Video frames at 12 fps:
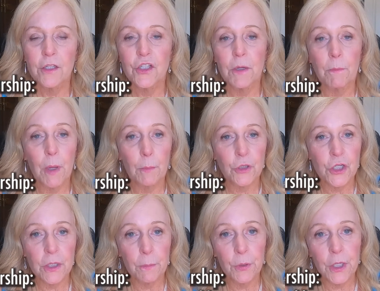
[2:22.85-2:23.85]
Gym
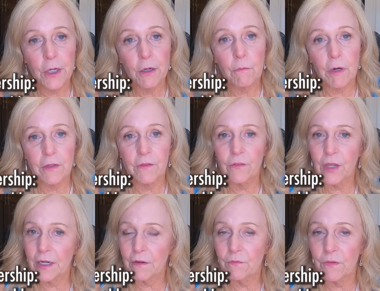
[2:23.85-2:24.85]
membership here runs
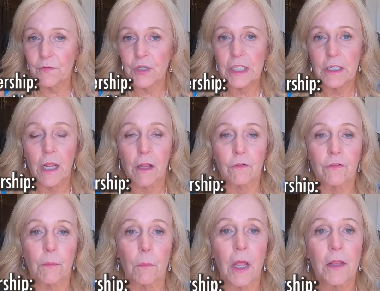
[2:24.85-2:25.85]
$10 to
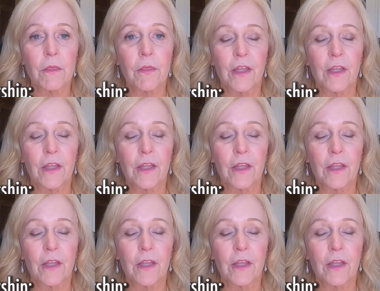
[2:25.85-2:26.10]
$15 a month.